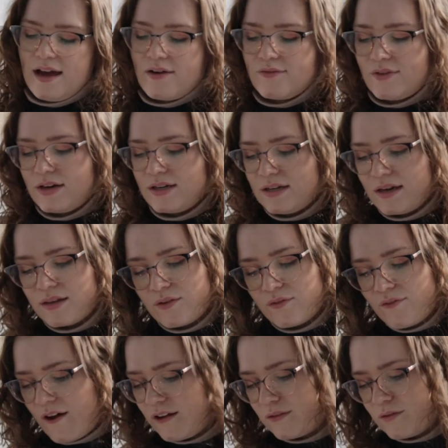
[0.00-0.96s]
I've read like the
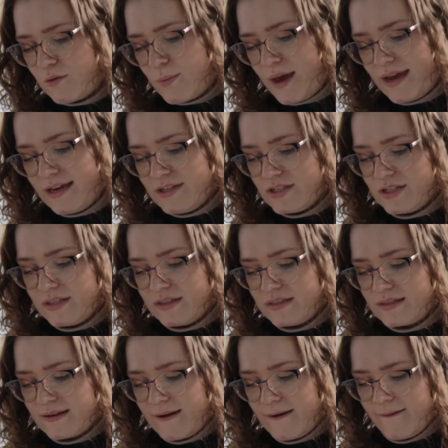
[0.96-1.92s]
first few
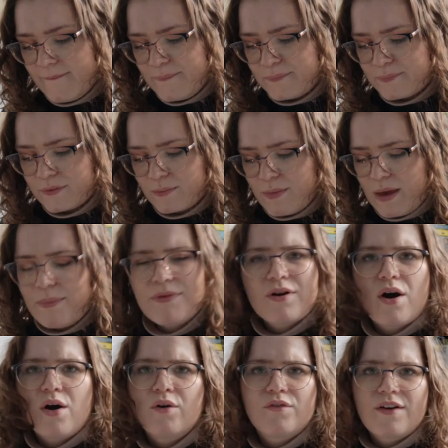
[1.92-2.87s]
pages, maybe the
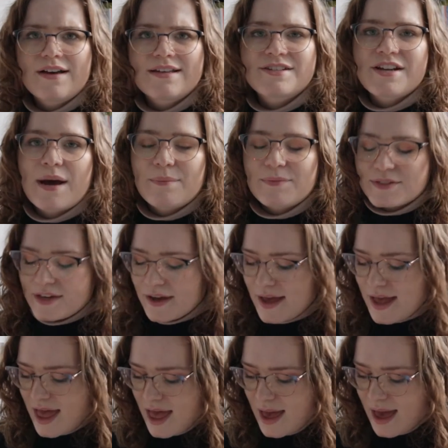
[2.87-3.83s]
whole first chapter,
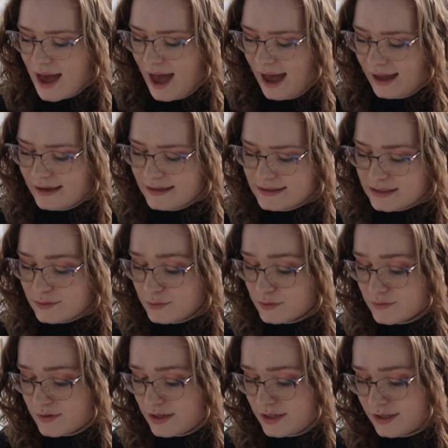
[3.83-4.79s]
and it
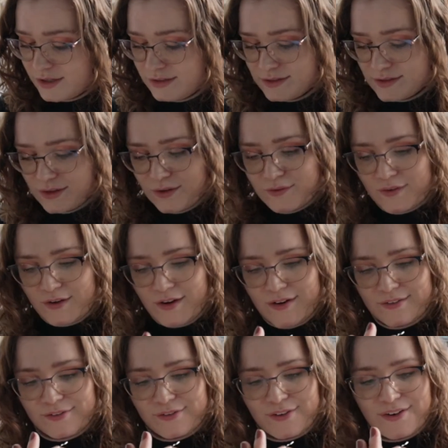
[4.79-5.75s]
was really good so
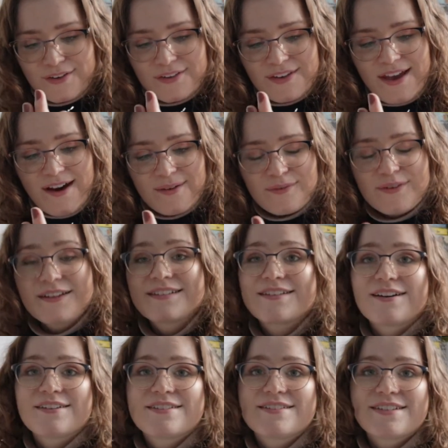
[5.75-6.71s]
far. So yeah, I'm really
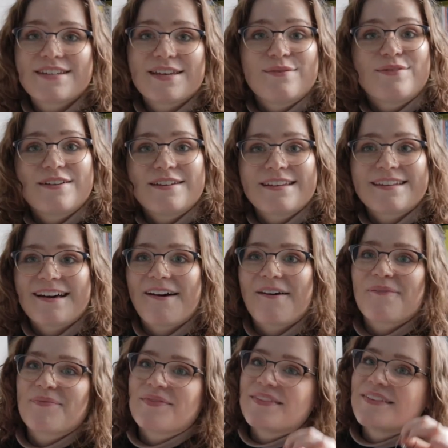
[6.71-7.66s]
excited to keep reading that.